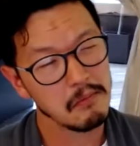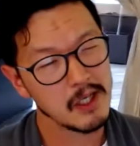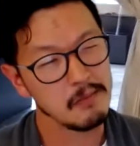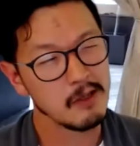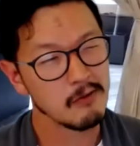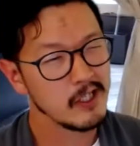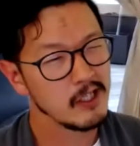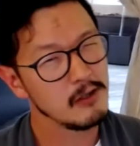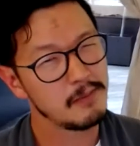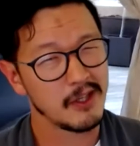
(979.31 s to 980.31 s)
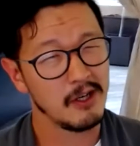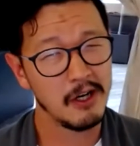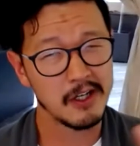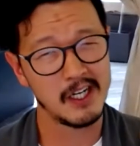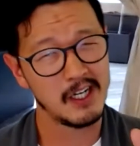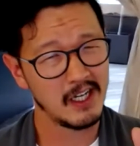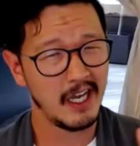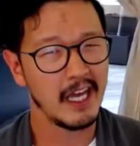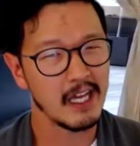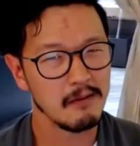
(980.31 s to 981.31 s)
can be real, but the hook
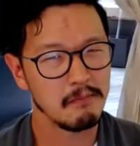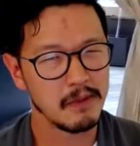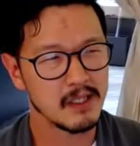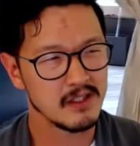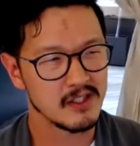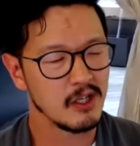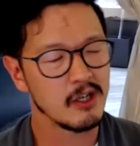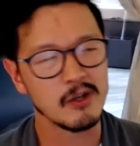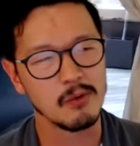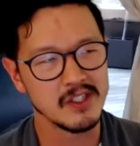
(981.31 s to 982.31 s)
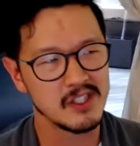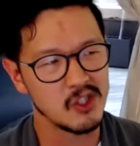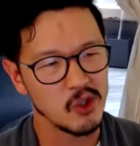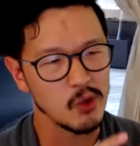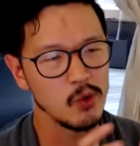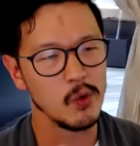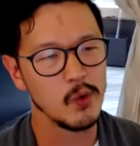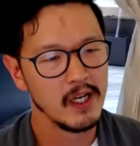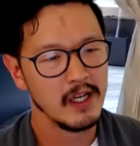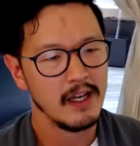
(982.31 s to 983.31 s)
can't because the hook was too,
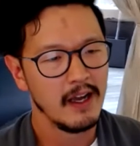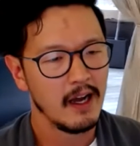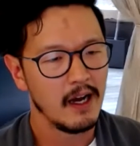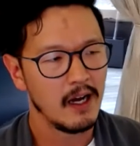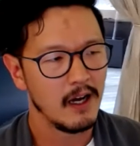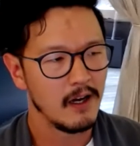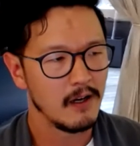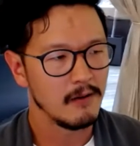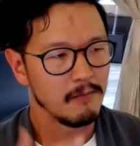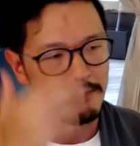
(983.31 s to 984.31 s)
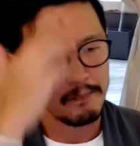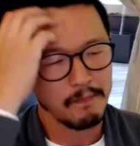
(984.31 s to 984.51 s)
um,